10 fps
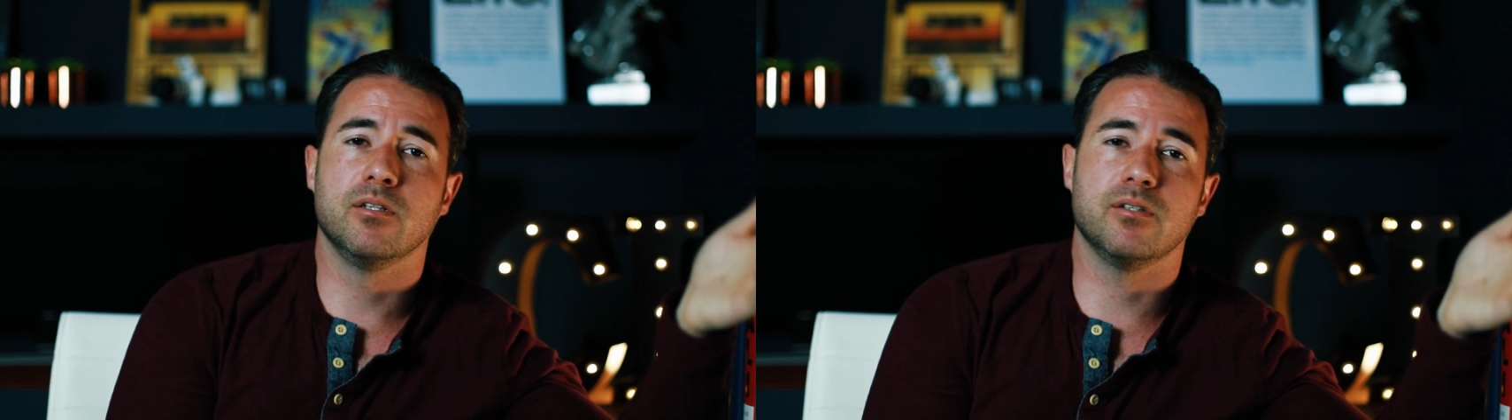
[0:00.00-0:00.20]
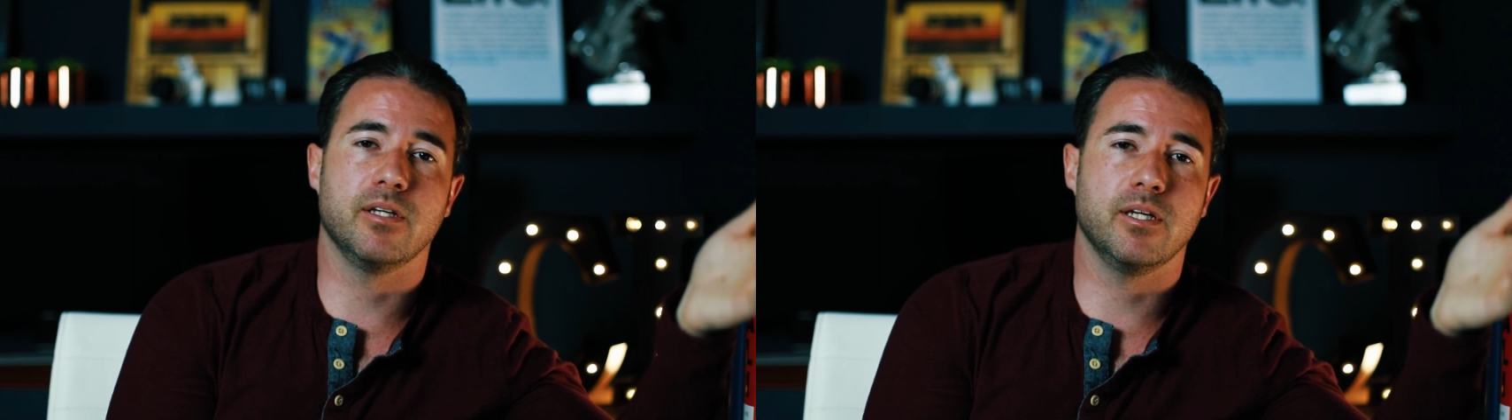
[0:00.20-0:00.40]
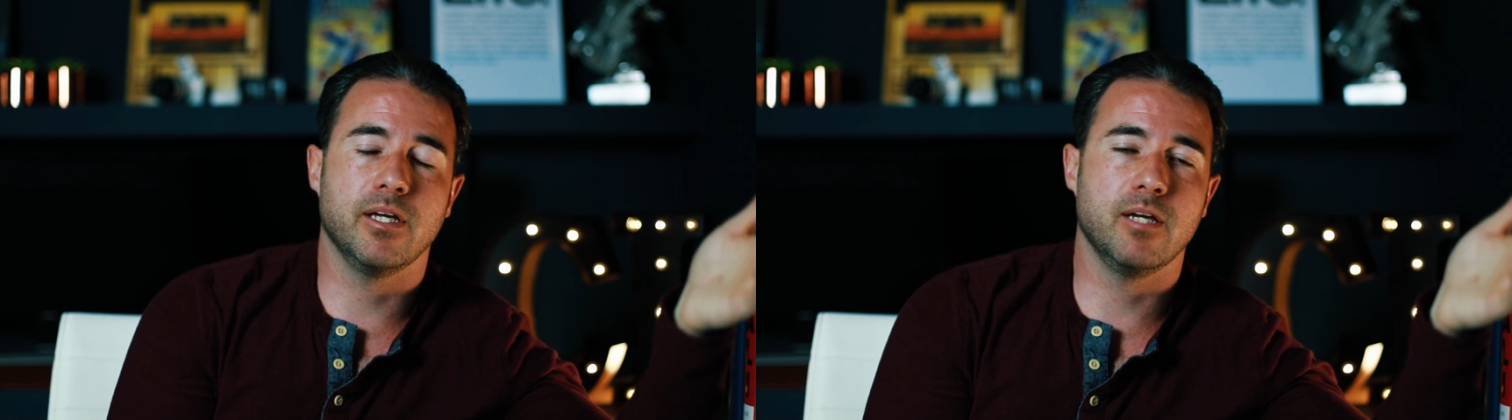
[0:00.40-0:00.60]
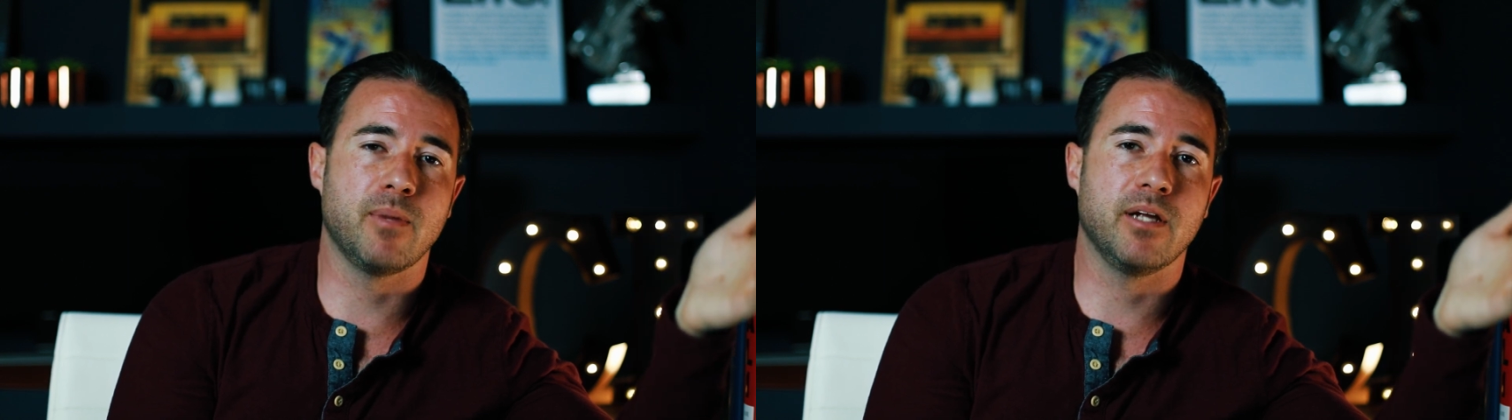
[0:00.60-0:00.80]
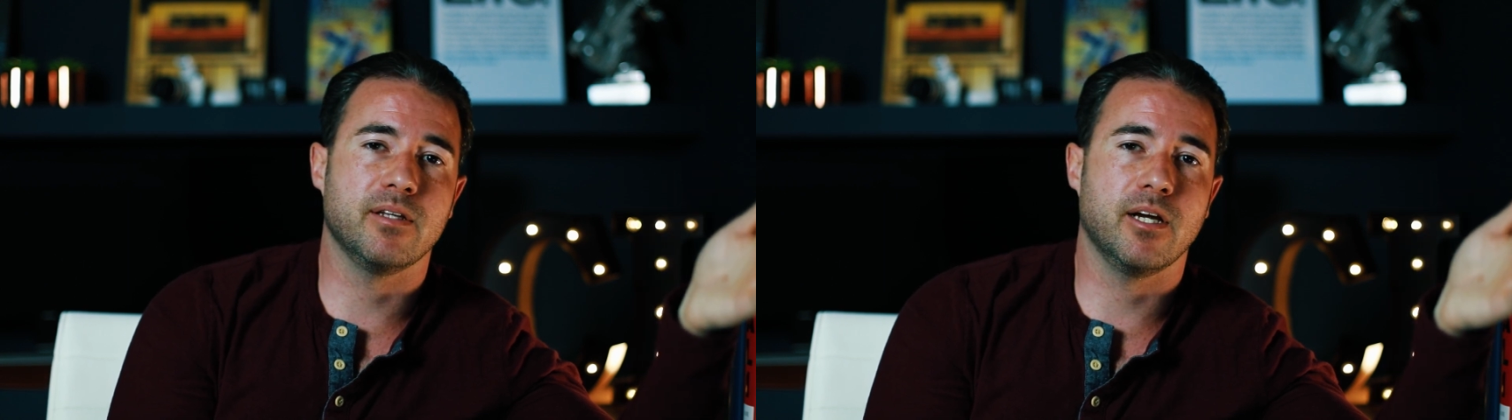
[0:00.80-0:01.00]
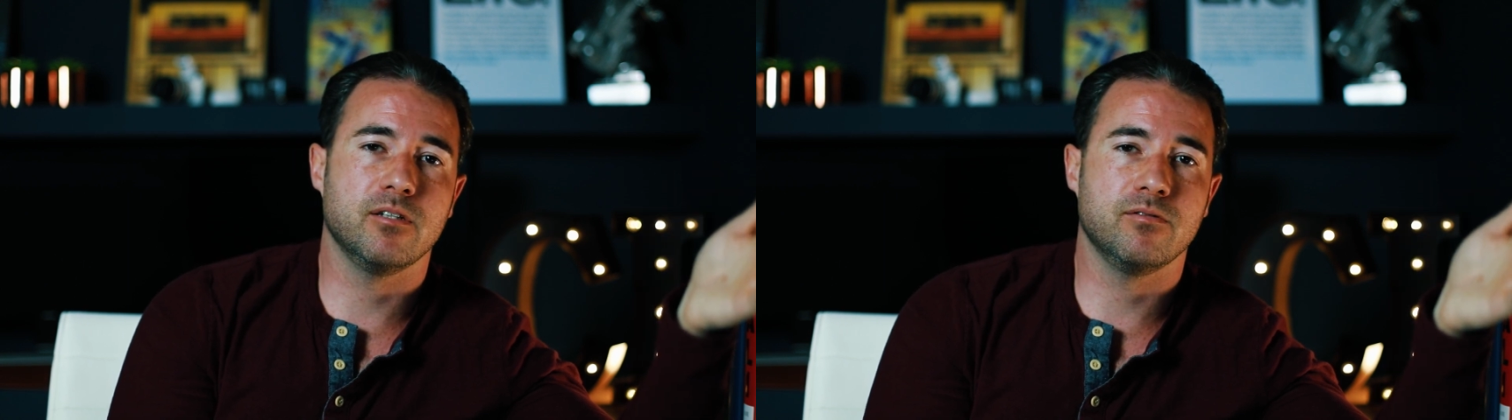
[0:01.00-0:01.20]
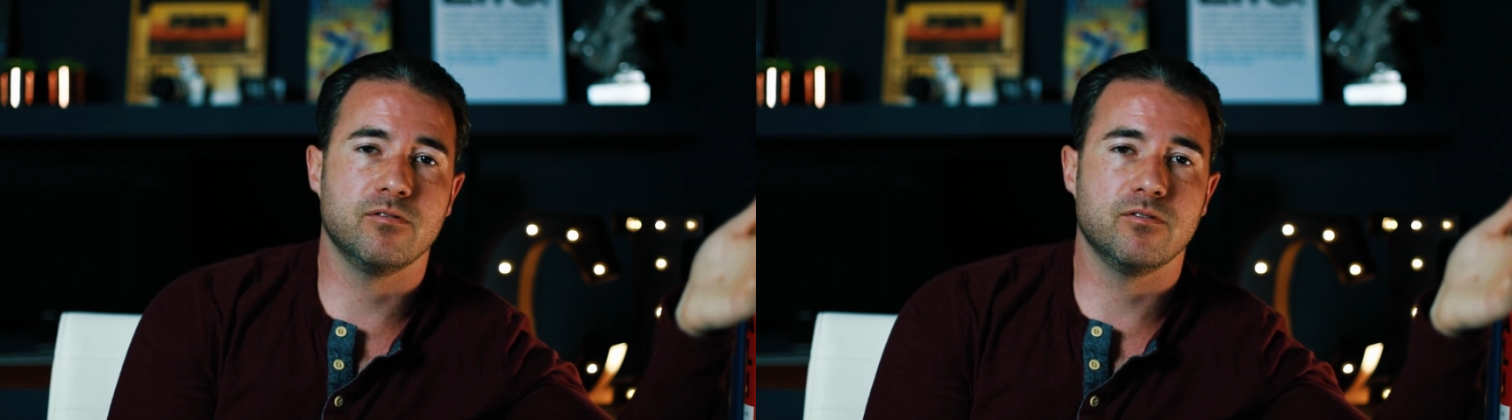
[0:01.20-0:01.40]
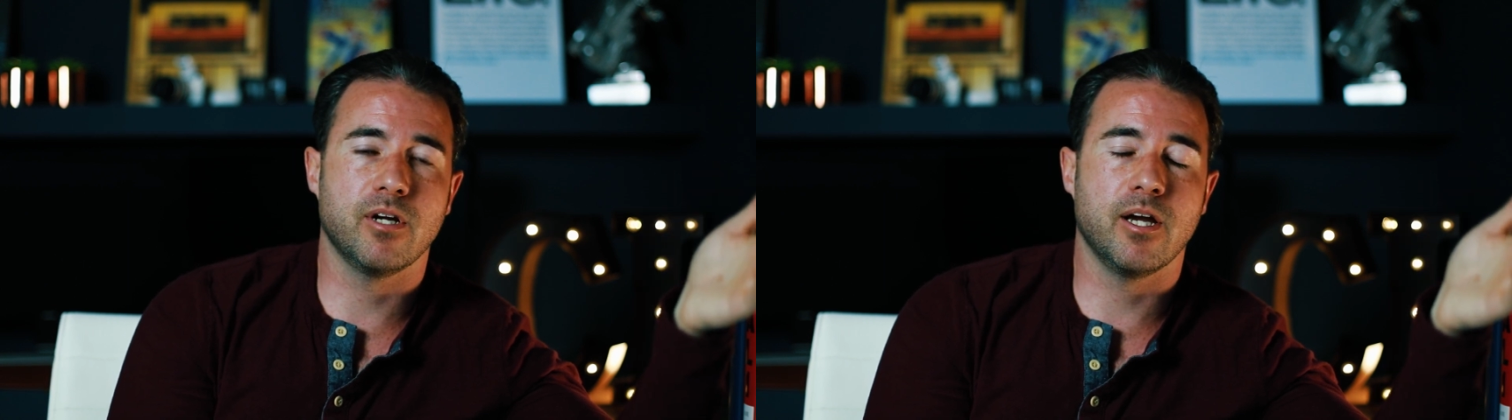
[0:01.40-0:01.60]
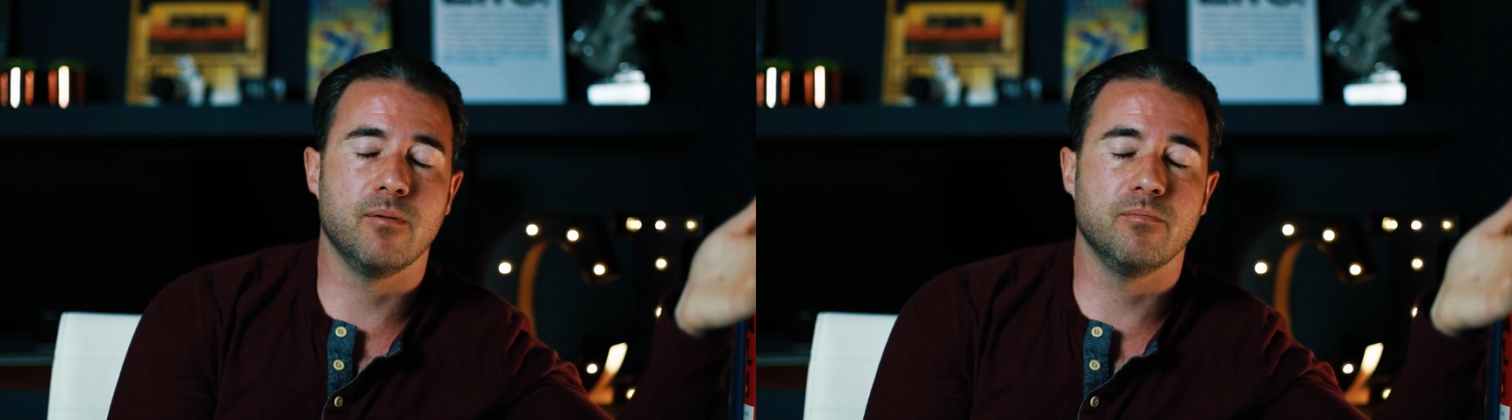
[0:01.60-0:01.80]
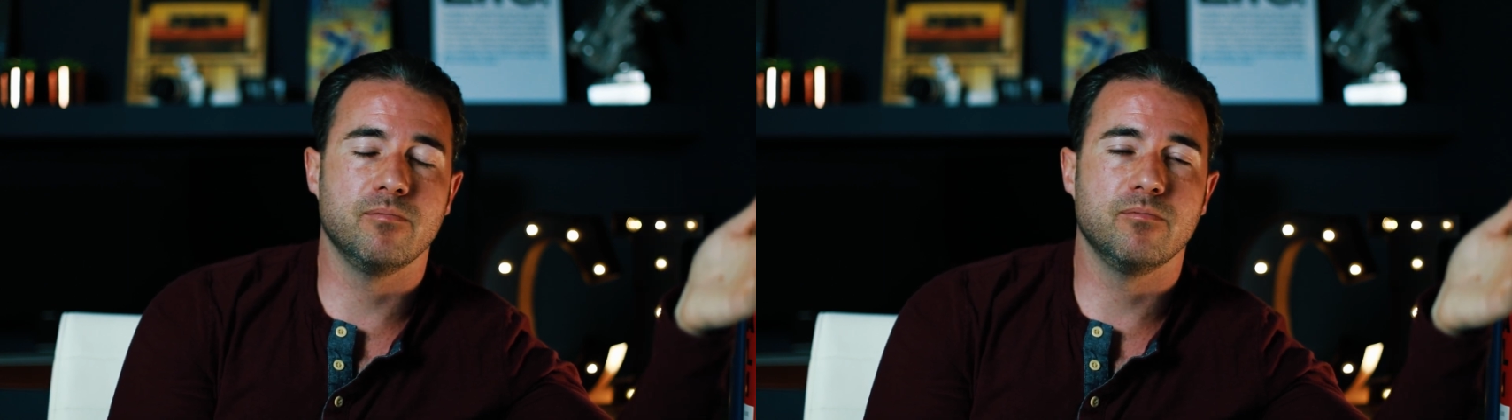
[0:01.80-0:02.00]
So he made that
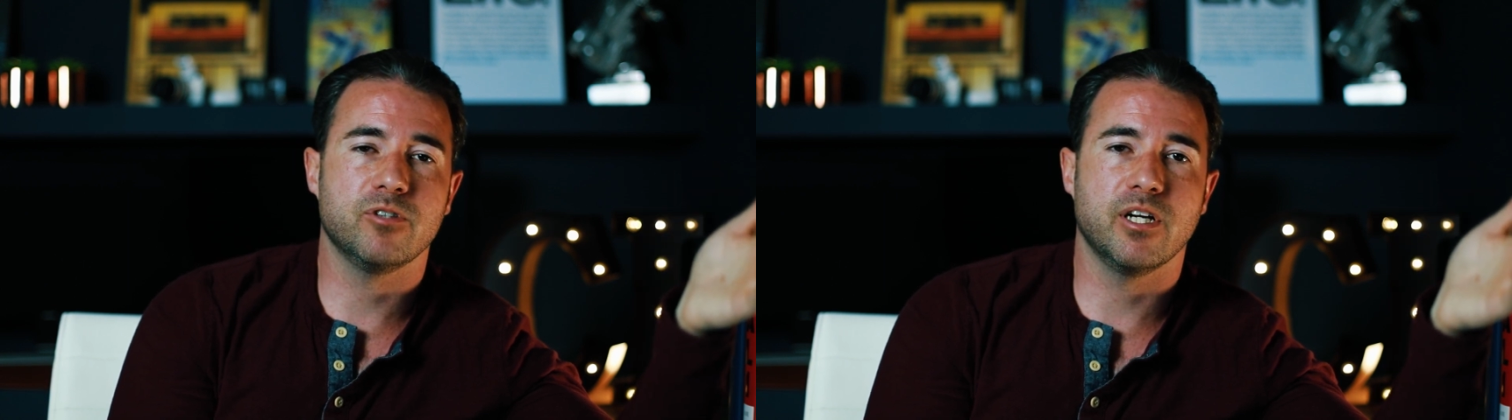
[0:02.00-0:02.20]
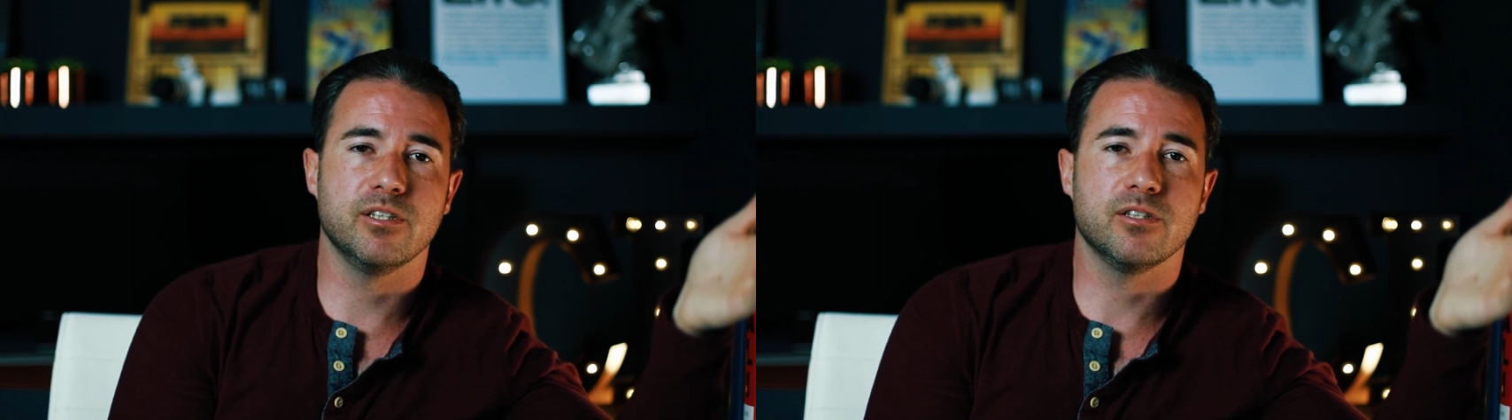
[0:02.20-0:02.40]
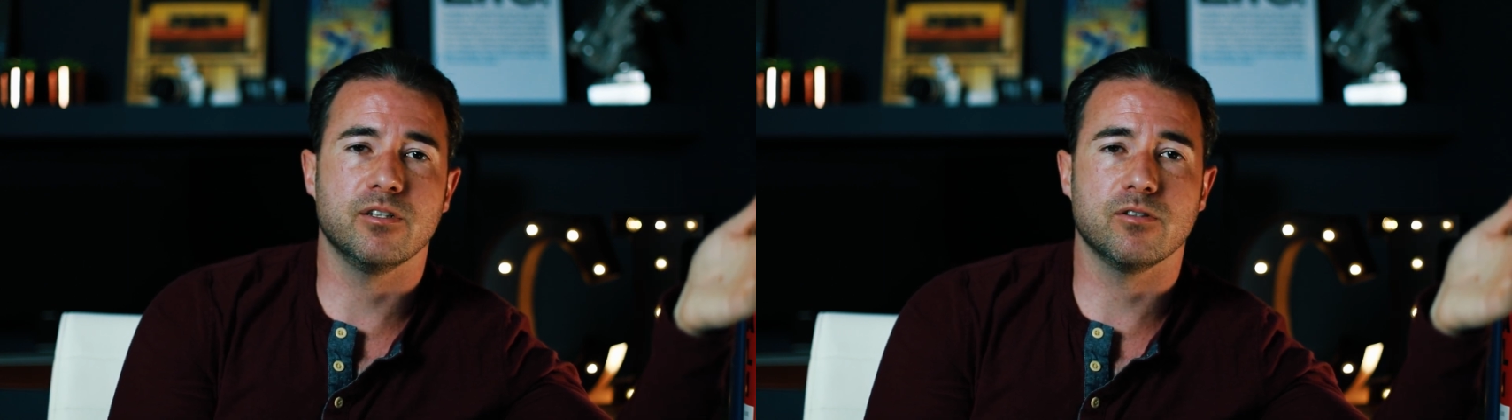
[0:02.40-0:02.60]
transition